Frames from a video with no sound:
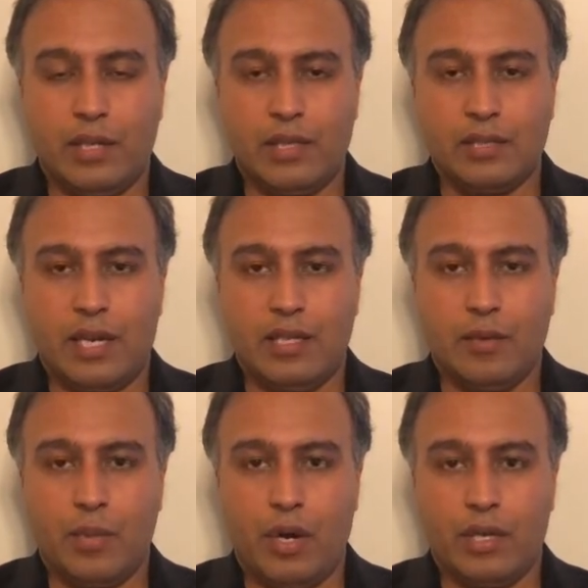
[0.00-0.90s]
inside the
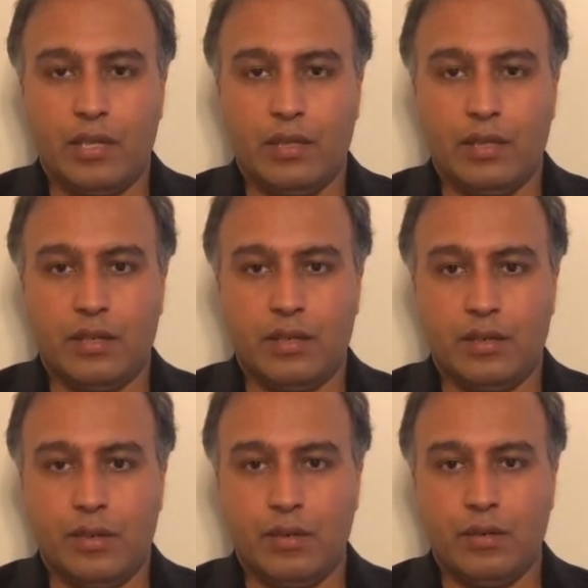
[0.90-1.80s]
body, they're
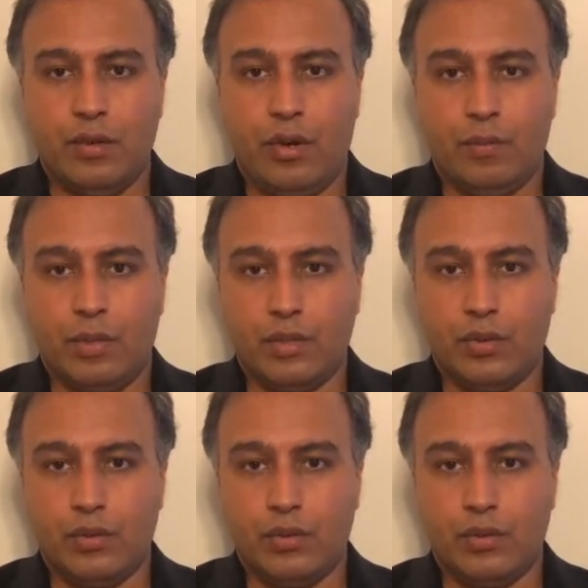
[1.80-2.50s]
normal.